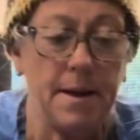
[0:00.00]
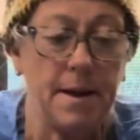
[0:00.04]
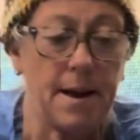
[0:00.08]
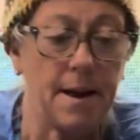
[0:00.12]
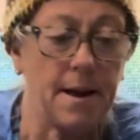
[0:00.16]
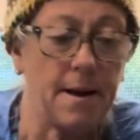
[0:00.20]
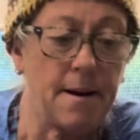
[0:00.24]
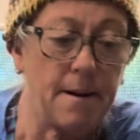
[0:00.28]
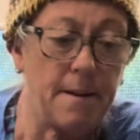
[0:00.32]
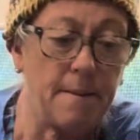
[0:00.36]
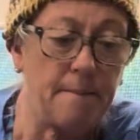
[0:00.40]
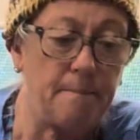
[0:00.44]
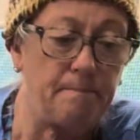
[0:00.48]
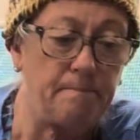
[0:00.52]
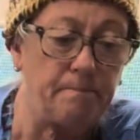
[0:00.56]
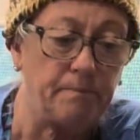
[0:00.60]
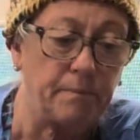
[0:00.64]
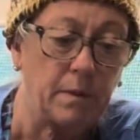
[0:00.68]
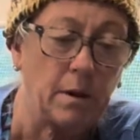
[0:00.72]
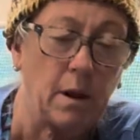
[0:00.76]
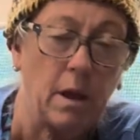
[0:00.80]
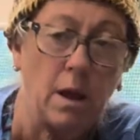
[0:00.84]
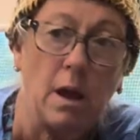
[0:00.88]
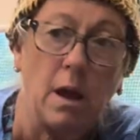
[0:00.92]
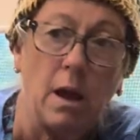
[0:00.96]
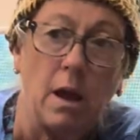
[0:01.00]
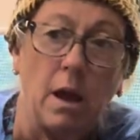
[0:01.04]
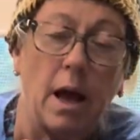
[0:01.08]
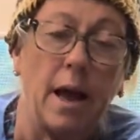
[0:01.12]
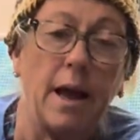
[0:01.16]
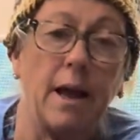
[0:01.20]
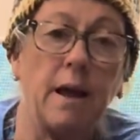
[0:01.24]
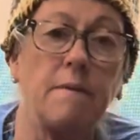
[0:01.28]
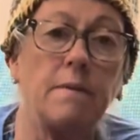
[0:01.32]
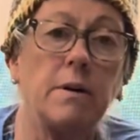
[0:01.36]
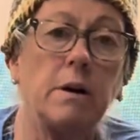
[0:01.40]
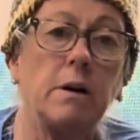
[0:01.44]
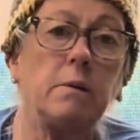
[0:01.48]
I
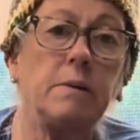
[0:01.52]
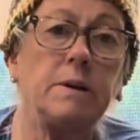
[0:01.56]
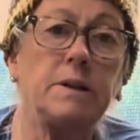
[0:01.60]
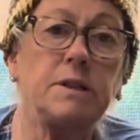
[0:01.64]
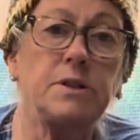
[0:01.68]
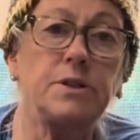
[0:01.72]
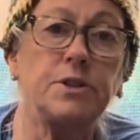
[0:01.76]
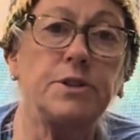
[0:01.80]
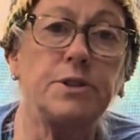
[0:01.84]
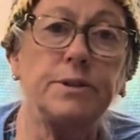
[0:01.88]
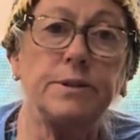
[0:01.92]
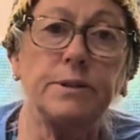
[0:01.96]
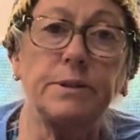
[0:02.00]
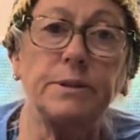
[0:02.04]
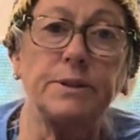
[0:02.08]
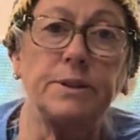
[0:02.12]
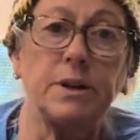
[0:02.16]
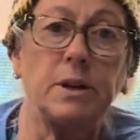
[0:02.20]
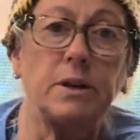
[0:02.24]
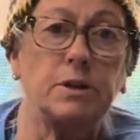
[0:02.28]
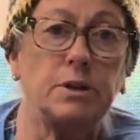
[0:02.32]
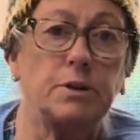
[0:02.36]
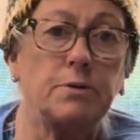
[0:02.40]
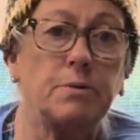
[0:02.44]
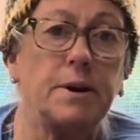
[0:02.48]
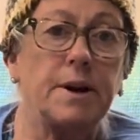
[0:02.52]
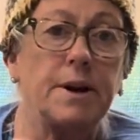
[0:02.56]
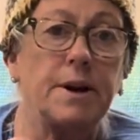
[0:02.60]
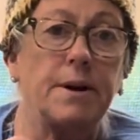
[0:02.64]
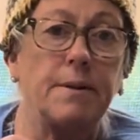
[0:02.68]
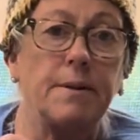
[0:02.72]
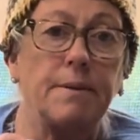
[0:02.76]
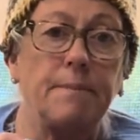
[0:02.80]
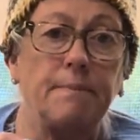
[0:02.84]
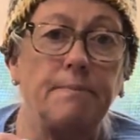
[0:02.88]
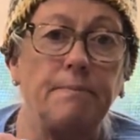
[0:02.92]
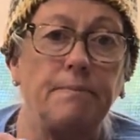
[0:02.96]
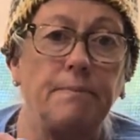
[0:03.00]
have always journaled on
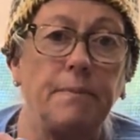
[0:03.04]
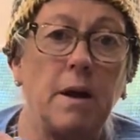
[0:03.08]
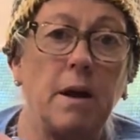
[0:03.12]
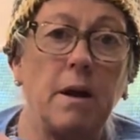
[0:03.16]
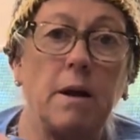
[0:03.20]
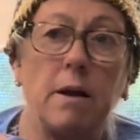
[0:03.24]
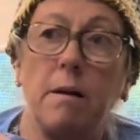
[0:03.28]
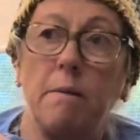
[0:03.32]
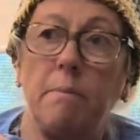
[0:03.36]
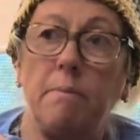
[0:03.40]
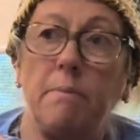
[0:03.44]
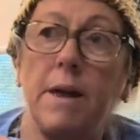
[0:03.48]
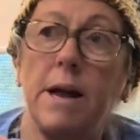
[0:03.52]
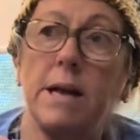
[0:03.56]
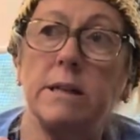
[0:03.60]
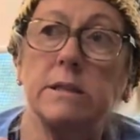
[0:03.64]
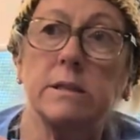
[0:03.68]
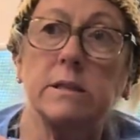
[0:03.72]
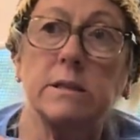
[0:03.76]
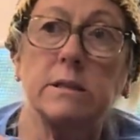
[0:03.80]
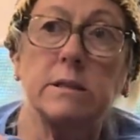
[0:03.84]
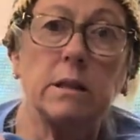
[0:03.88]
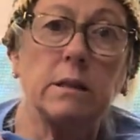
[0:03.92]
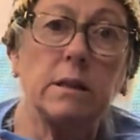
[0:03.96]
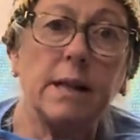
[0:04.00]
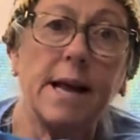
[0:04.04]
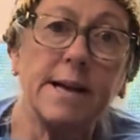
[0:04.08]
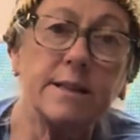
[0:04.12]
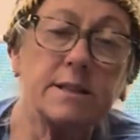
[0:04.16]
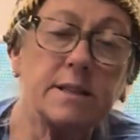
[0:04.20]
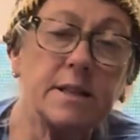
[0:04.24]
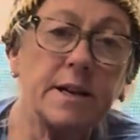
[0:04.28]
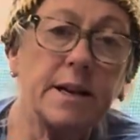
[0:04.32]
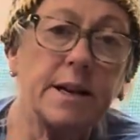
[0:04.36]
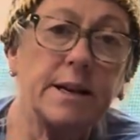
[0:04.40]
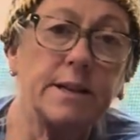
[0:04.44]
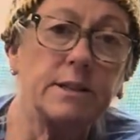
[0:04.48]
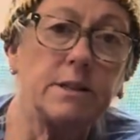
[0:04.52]
trail. That's the last
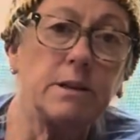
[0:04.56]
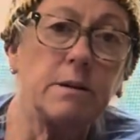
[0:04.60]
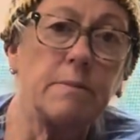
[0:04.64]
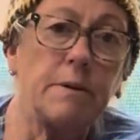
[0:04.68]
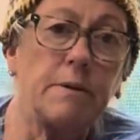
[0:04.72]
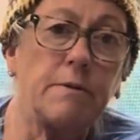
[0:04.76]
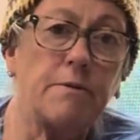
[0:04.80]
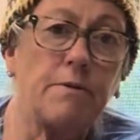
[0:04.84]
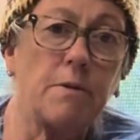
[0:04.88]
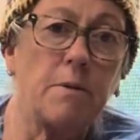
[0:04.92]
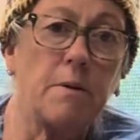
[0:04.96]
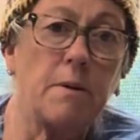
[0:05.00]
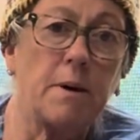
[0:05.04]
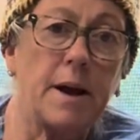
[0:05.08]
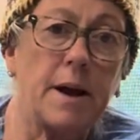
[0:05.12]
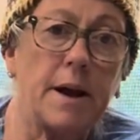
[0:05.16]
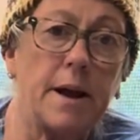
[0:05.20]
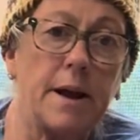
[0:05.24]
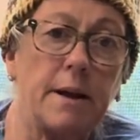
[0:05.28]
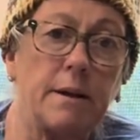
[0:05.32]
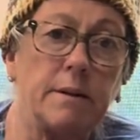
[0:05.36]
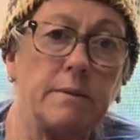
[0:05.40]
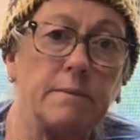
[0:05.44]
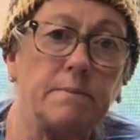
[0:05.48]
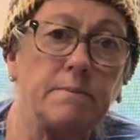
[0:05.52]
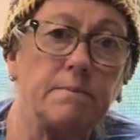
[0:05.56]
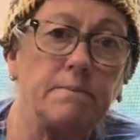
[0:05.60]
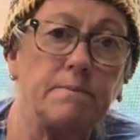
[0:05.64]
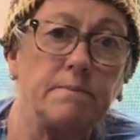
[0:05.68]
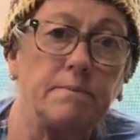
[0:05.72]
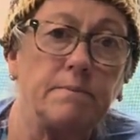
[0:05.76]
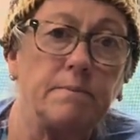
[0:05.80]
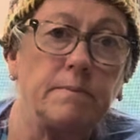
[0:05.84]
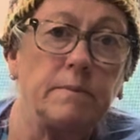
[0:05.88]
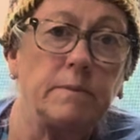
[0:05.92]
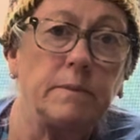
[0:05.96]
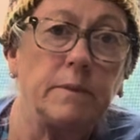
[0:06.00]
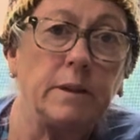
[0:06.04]
thing I do before I
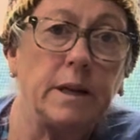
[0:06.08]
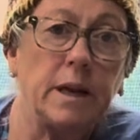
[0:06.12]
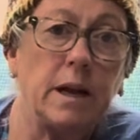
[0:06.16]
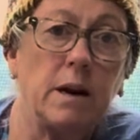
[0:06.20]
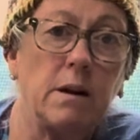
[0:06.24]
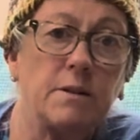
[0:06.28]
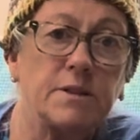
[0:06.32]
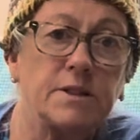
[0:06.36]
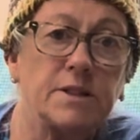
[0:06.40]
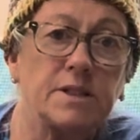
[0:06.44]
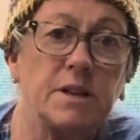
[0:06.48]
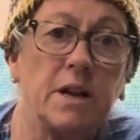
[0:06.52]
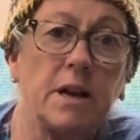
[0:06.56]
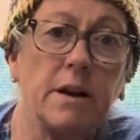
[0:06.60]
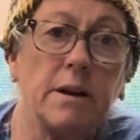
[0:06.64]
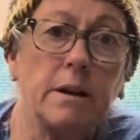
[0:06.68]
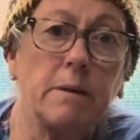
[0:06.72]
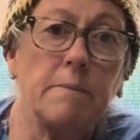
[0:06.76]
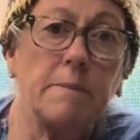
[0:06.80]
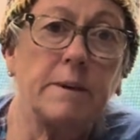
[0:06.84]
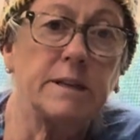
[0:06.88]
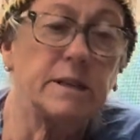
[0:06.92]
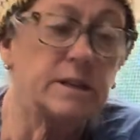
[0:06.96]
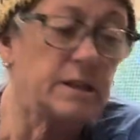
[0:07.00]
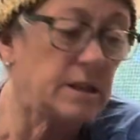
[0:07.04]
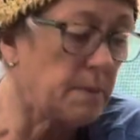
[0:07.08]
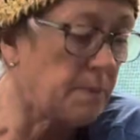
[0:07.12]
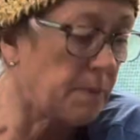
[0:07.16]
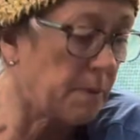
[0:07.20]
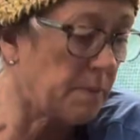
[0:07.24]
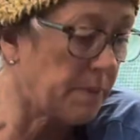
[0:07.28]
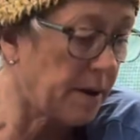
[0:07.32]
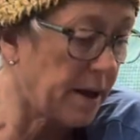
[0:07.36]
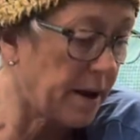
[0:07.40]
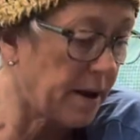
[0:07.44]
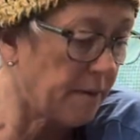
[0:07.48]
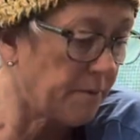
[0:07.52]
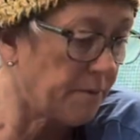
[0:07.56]
get all snug in my sleeping
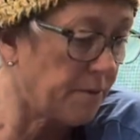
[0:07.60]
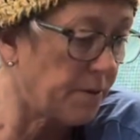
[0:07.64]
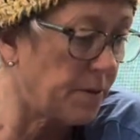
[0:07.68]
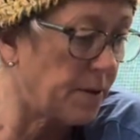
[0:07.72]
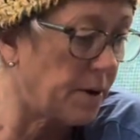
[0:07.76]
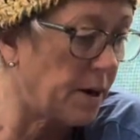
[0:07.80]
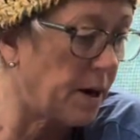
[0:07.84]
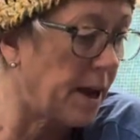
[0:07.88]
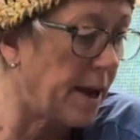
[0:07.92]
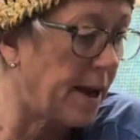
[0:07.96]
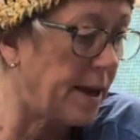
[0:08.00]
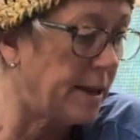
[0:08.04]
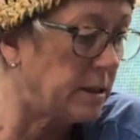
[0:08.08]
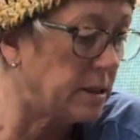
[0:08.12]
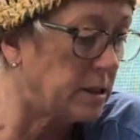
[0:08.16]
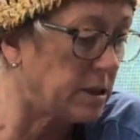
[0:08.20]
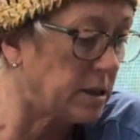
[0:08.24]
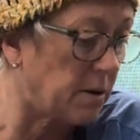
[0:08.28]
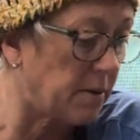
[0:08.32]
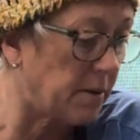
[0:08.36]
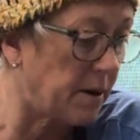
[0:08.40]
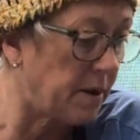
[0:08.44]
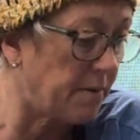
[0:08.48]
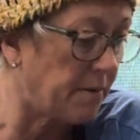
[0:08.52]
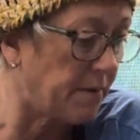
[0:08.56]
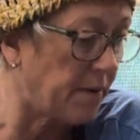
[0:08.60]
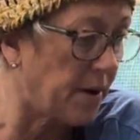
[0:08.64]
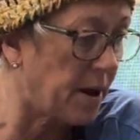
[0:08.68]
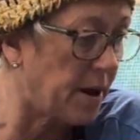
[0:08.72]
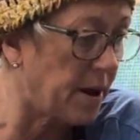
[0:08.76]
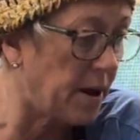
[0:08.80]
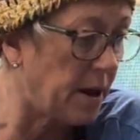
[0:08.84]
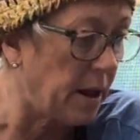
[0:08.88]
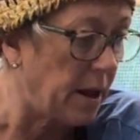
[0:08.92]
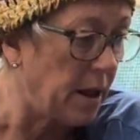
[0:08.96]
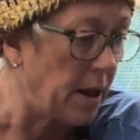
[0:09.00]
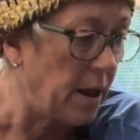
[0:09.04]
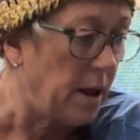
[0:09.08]
bag for the night. So I've
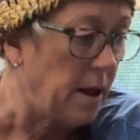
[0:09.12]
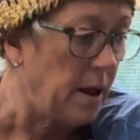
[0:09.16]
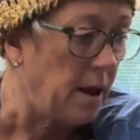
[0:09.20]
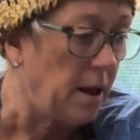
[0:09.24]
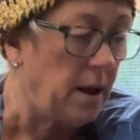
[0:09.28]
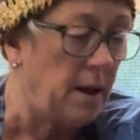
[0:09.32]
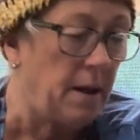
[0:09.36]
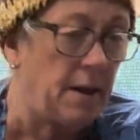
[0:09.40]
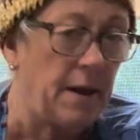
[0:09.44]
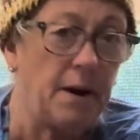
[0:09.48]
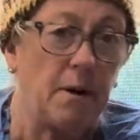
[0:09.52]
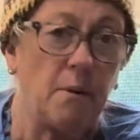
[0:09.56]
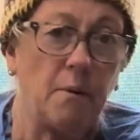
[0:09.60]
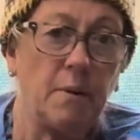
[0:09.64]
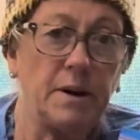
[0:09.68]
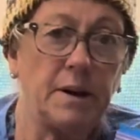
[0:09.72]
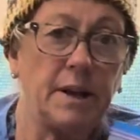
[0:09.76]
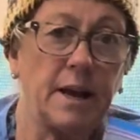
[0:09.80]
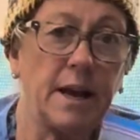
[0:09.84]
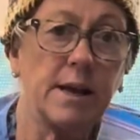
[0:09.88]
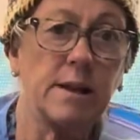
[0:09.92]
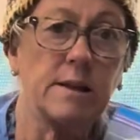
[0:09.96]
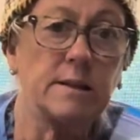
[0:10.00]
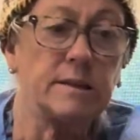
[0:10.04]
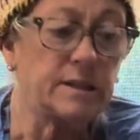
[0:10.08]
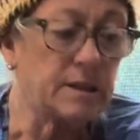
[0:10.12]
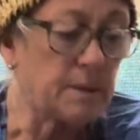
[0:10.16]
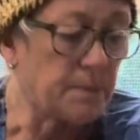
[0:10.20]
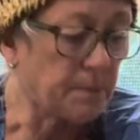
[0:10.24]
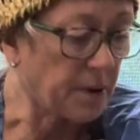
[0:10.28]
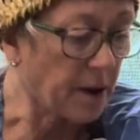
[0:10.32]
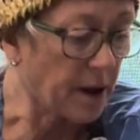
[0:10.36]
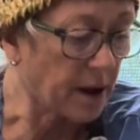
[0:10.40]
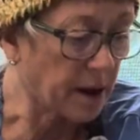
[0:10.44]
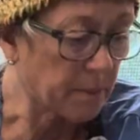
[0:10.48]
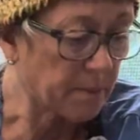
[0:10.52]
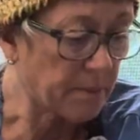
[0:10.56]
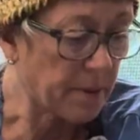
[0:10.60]
got a 1-gallon
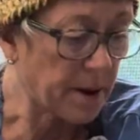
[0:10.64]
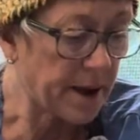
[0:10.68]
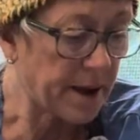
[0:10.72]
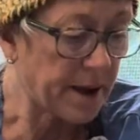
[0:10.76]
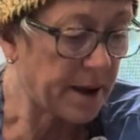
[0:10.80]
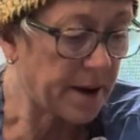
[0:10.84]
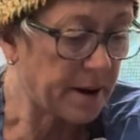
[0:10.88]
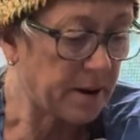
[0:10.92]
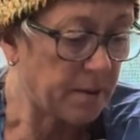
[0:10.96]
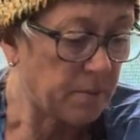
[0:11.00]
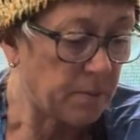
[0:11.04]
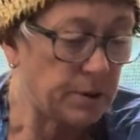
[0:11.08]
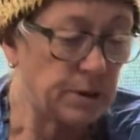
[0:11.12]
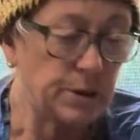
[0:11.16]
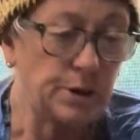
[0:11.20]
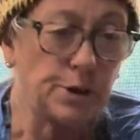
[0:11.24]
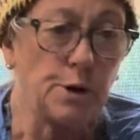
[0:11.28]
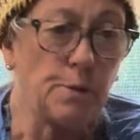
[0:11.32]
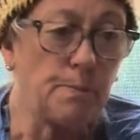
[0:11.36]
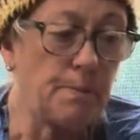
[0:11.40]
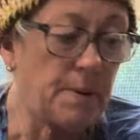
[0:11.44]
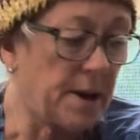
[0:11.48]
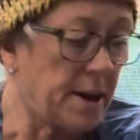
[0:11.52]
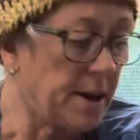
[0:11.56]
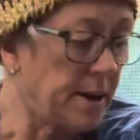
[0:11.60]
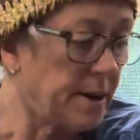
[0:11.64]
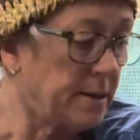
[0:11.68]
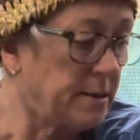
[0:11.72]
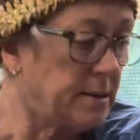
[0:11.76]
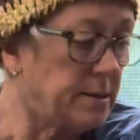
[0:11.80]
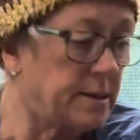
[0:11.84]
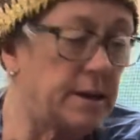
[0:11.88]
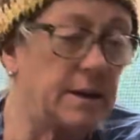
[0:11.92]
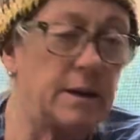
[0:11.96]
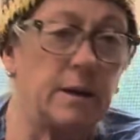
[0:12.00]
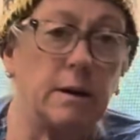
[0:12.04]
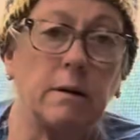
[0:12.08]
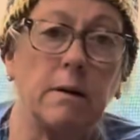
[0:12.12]
Ziploc bag with 2 pens
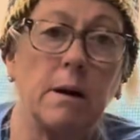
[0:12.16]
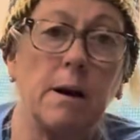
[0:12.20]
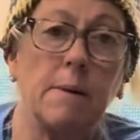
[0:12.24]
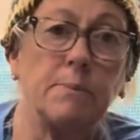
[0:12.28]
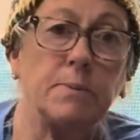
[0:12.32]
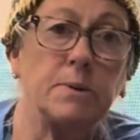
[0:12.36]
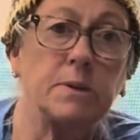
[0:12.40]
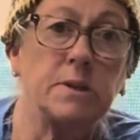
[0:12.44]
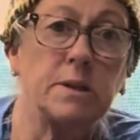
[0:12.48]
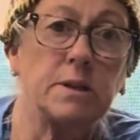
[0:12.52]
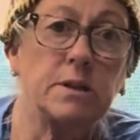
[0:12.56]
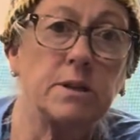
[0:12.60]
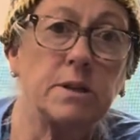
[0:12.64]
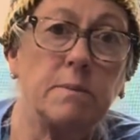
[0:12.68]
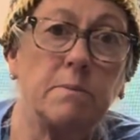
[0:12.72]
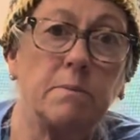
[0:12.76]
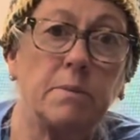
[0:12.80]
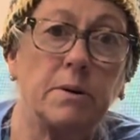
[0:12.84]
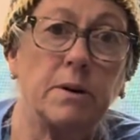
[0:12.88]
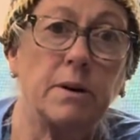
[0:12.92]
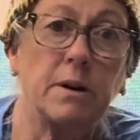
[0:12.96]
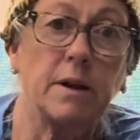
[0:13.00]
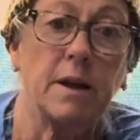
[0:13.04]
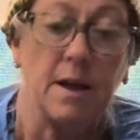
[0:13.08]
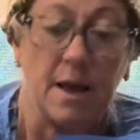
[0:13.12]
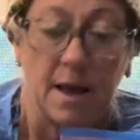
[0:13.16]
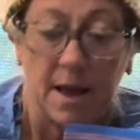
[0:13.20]
and a composition book.